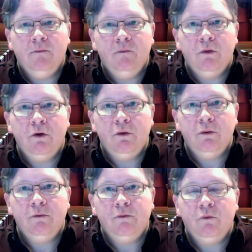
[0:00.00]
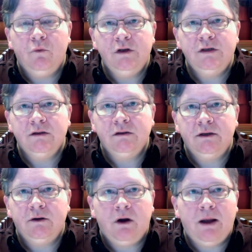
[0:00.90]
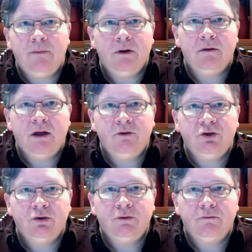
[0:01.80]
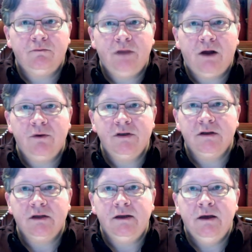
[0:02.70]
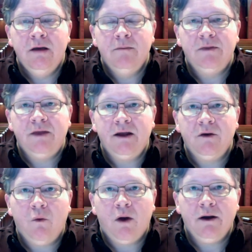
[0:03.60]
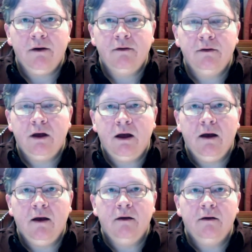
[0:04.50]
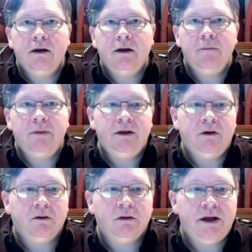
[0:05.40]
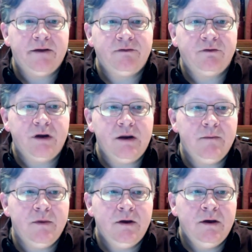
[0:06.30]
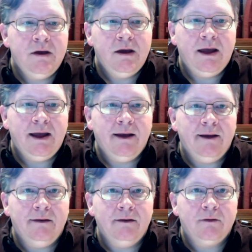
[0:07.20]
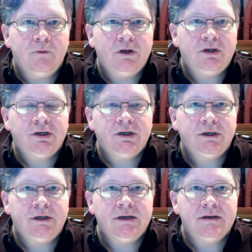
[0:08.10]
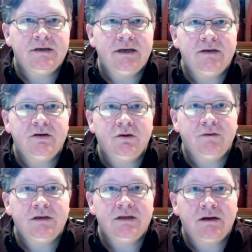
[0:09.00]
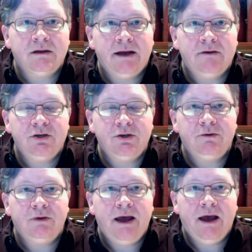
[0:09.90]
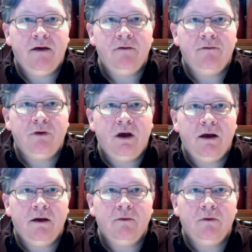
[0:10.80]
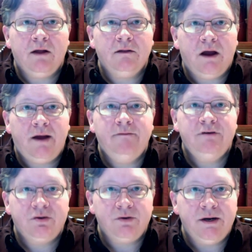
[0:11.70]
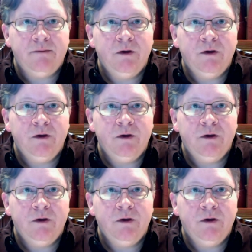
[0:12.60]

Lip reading: who recently, or I'm not sure how recently, but they acquired a company called Livestream, and which is a service that allows you to have a live stream